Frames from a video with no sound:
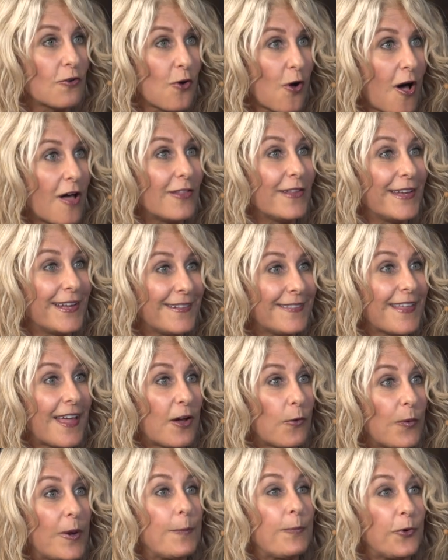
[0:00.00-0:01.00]
I'll call it,
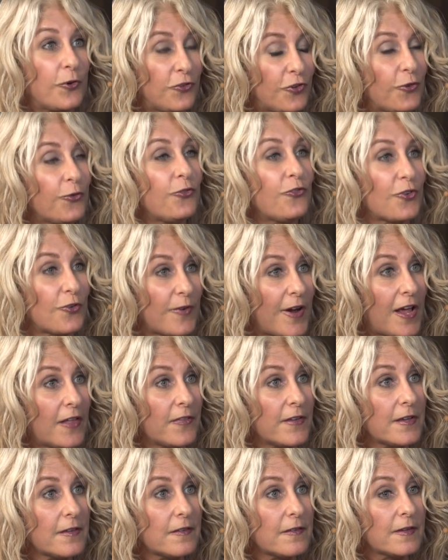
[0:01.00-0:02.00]
that we produced
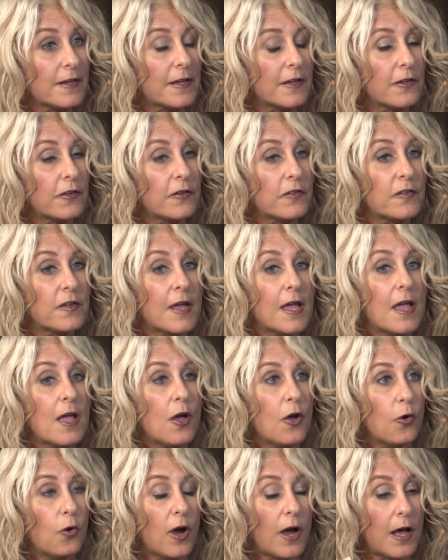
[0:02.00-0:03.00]
around this is
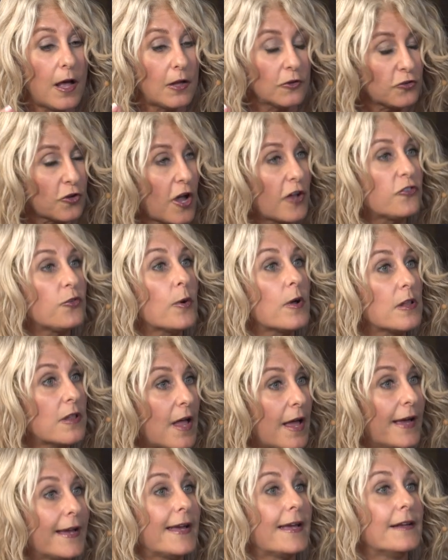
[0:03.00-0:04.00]
I'll talk to a
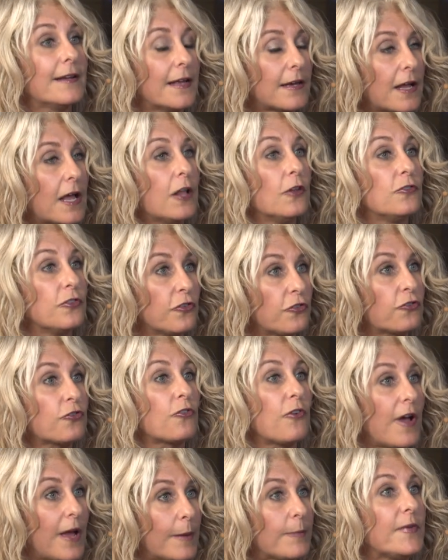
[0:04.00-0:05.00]
client and I'll
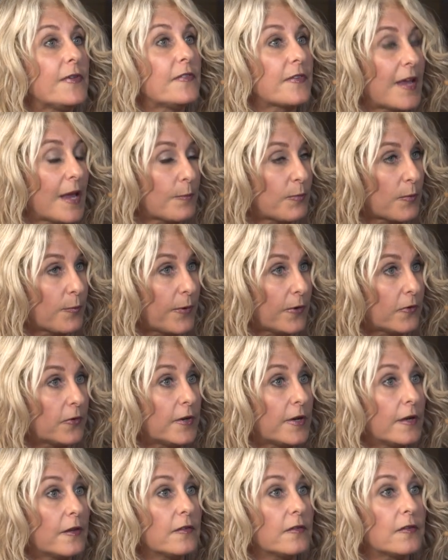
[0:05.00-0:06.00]
describe these
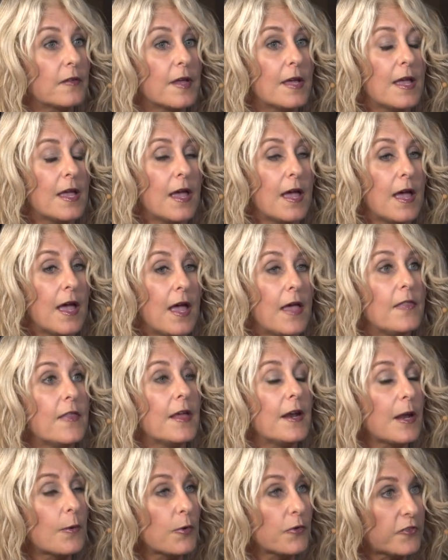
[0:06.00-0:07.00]
capabilities.
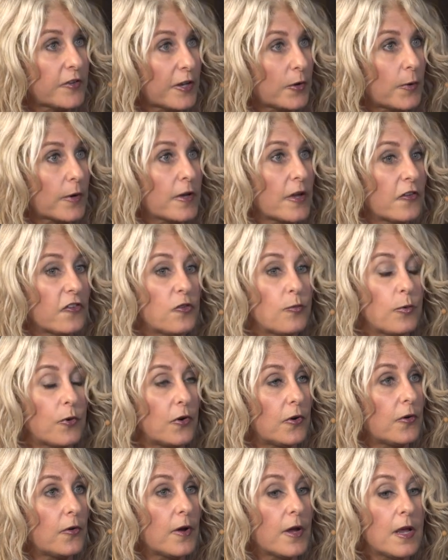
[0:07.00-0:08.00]
And then I will say to a
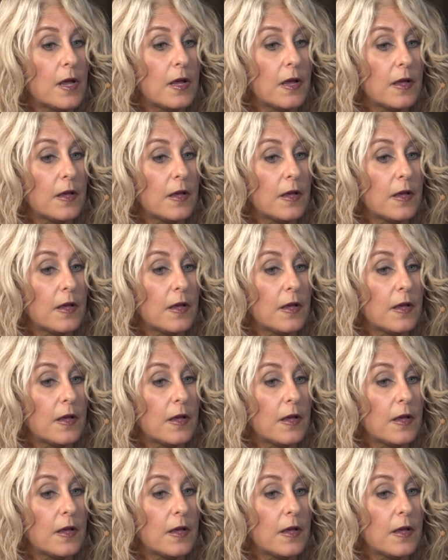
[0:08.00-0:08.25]
customer,